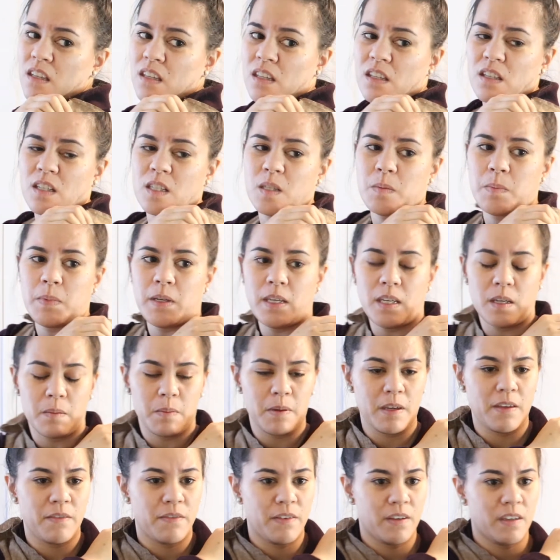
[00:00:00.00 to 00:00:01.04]
looks big, but
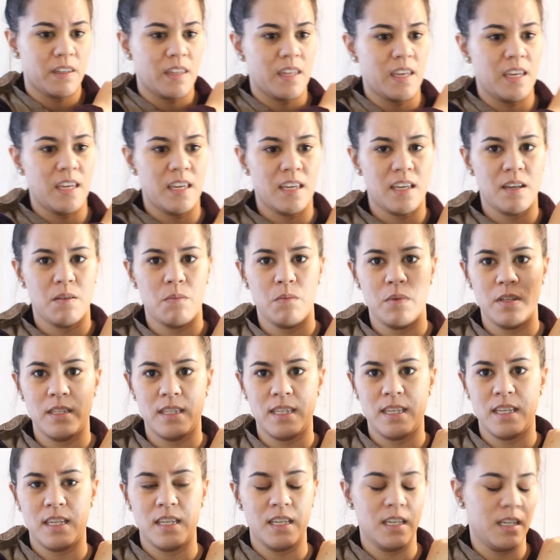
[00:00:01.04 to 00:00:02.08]
I feel like once
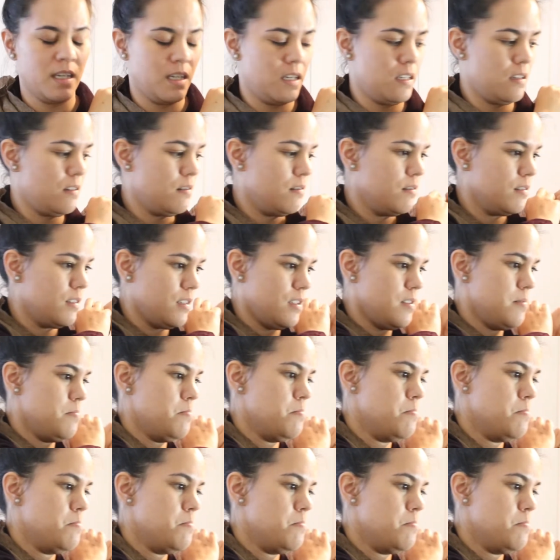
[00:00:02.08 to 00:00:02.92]
I get, hold up,